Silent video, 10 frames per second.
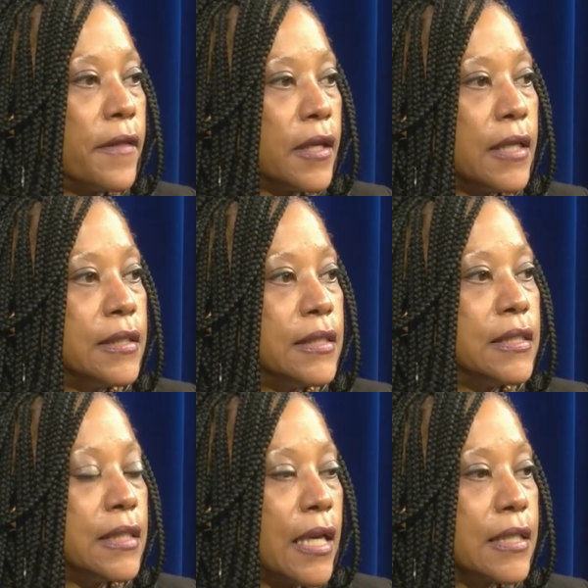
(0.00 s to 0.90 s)
the
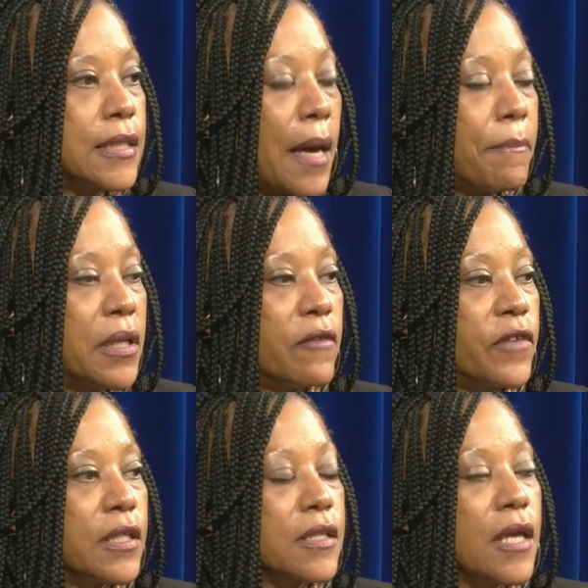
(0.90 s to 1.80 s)
DTA SNAP
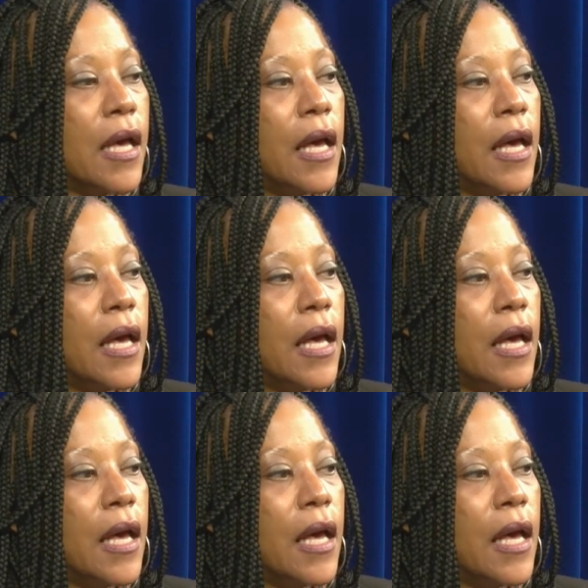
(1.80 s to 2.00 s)
benefits.